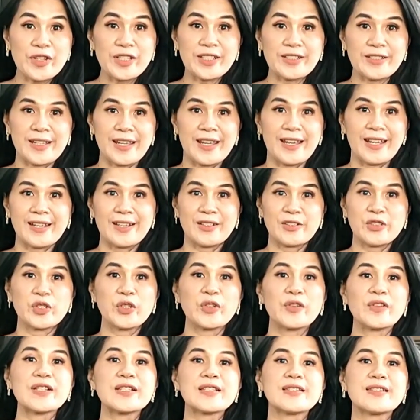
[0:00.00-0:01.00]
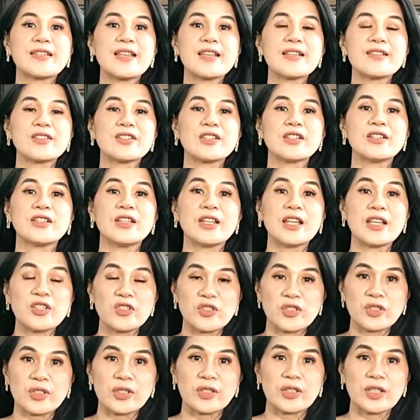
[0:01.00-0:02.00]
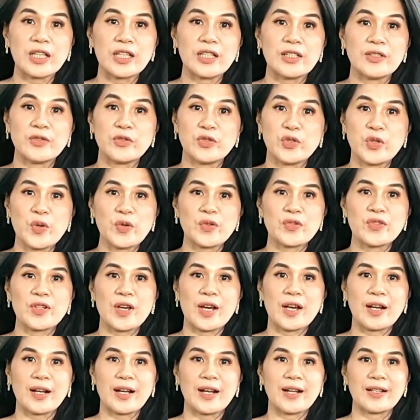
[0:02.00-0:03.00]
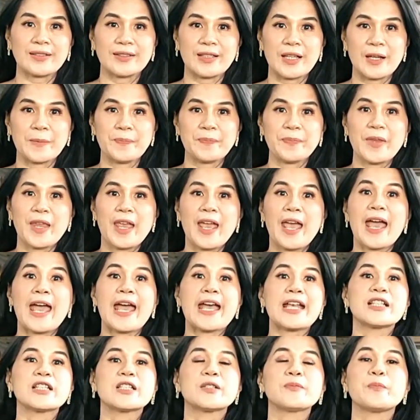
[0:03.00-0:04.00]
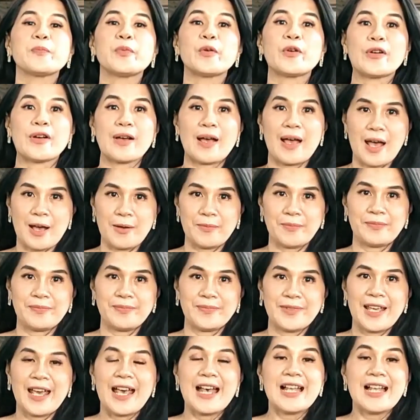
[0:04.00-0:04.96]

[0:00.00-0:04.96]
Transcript: everyday tourist destination in Yogyakarta has sprung up.